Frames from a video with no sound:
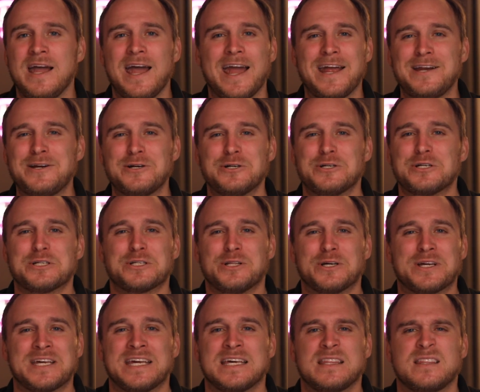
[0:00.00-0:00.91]
And you're just
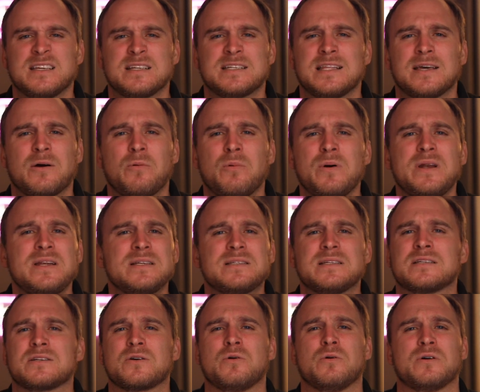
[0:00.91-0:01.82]
looking at this like, what does
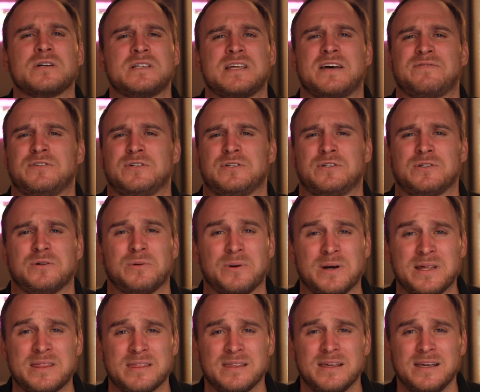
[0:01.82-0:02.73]
this course have to do
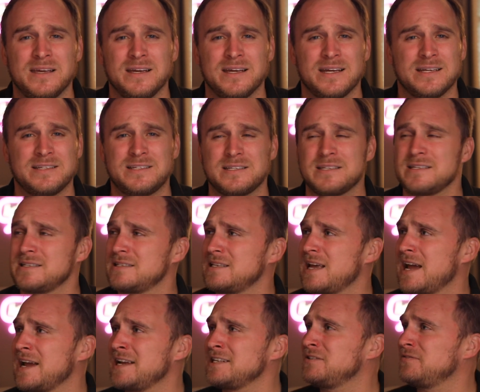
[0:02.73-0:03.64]
with? Is this a
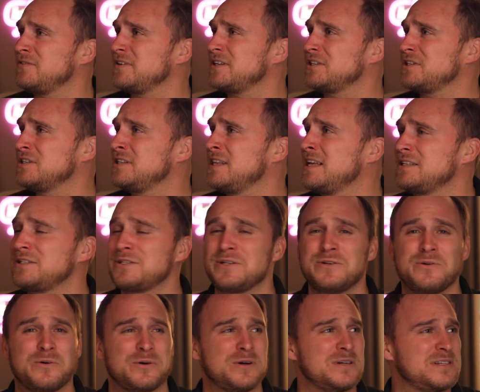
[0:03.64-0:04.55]
science fiction
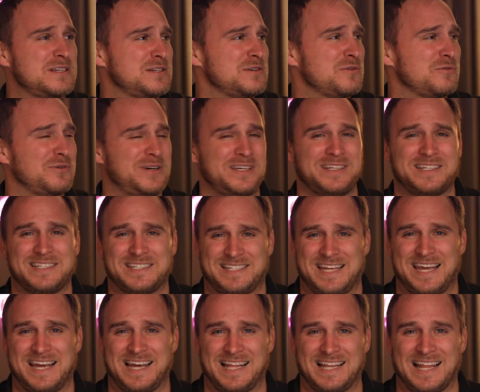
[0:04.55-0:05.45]
lesson or is this a real
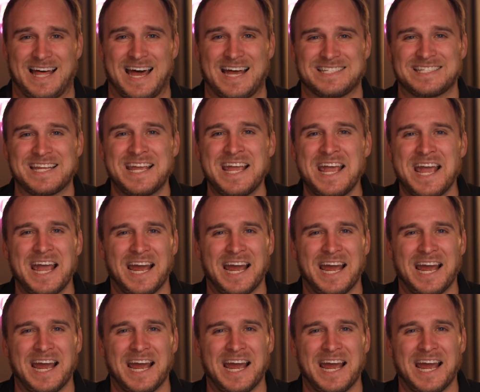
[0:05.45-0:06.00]
estate class?